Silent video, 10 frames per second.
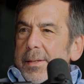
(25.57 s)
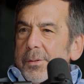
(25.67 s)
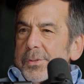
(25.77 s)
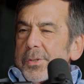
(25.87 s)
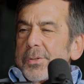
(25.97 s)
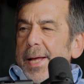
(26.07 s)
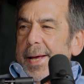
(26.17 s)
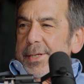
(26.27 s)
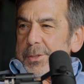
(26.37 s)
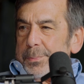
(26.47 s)
There are certain
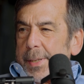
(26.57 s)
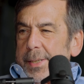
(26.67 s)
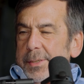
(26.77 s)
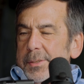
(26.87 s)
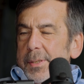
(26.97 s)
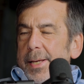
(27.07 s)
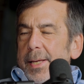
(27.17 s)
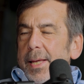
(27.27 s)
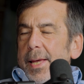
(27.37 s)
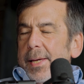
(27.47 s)
aspects,
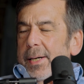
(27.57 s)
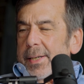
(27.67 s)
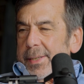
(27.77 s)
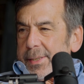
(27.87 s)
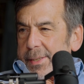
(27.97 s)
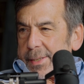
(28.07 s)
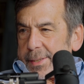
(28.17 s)
AI,